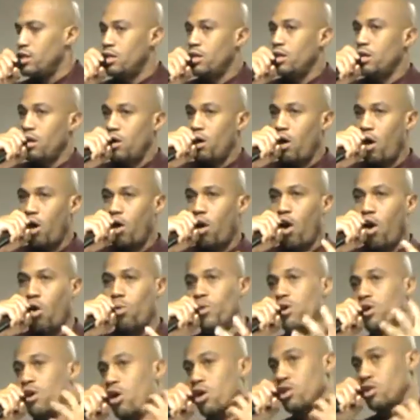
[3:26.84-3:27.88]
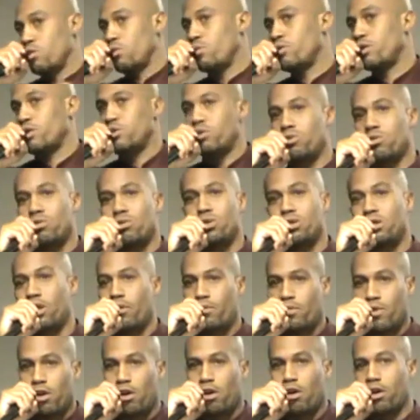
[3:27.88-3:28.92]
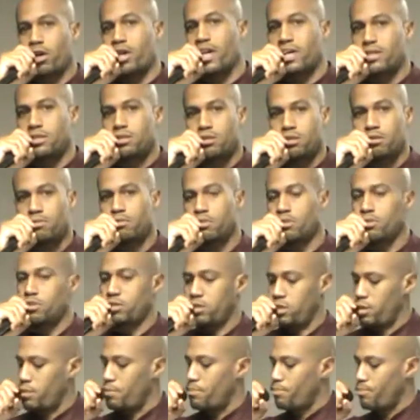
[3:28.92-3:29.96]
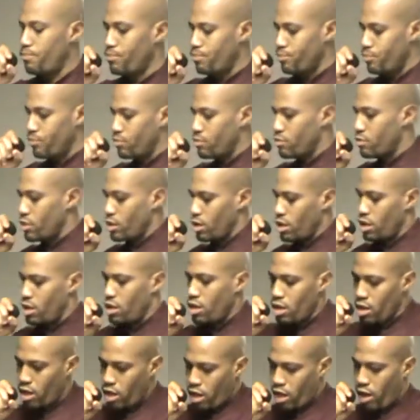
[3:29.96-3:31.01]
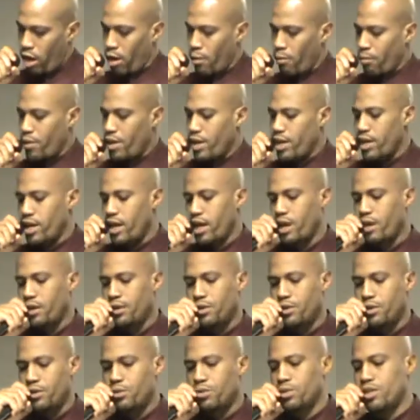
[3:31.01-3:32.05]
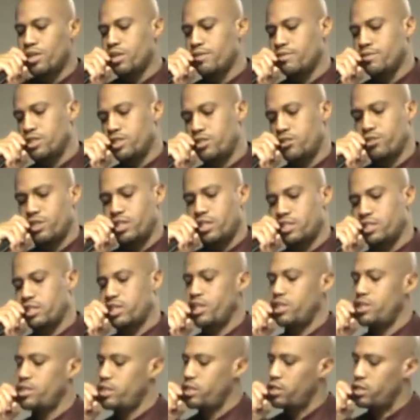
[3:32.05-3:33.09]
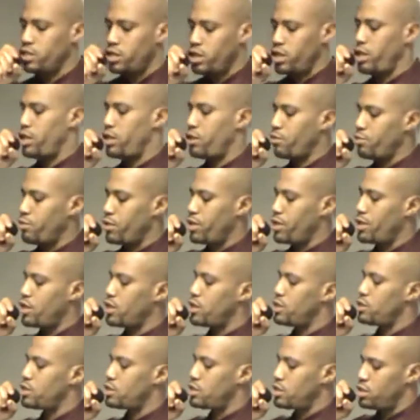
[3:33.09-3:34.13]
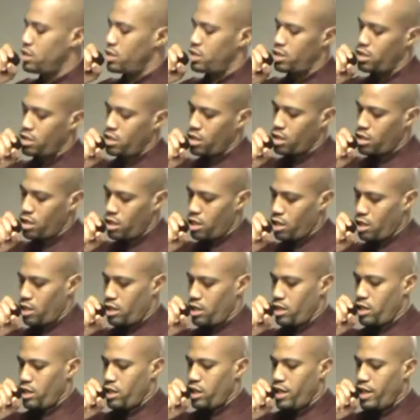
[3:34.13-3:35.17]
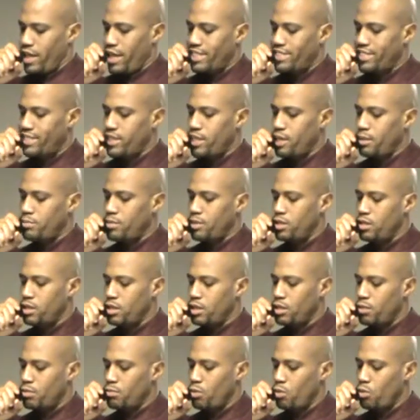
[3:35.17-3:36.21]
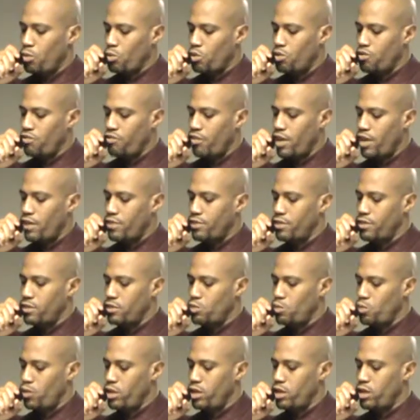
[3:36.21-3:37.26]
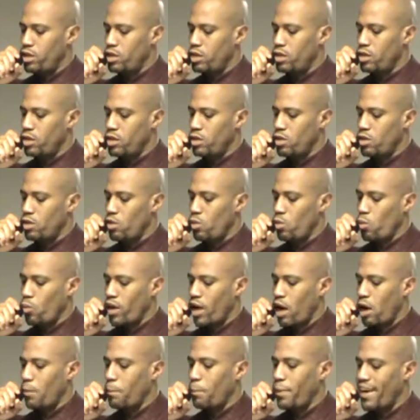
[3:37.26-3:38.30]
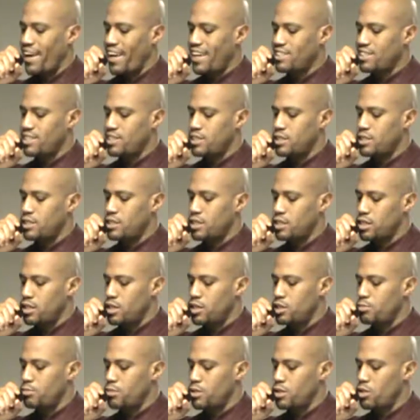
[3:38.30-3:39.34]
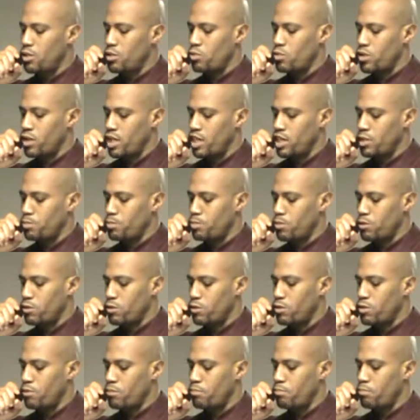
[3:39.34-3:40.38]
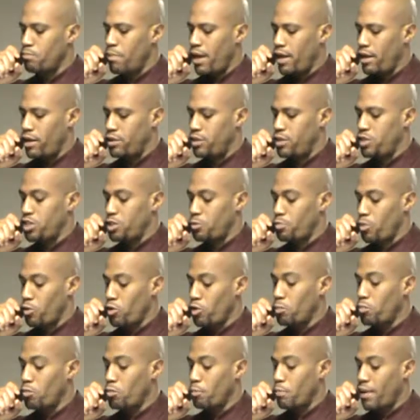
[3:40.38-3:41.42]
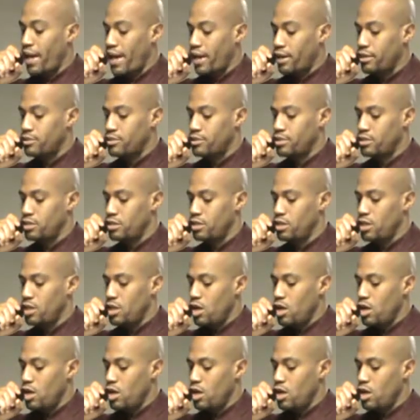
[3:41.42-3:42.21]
Well, uh, are we all on one accord? Are we all got amen. to worship? And I'm reading out of the New Living Amen. Translation, and it reads, Accept him whose faith is weak, without passing judgment on desperate, disputable matters.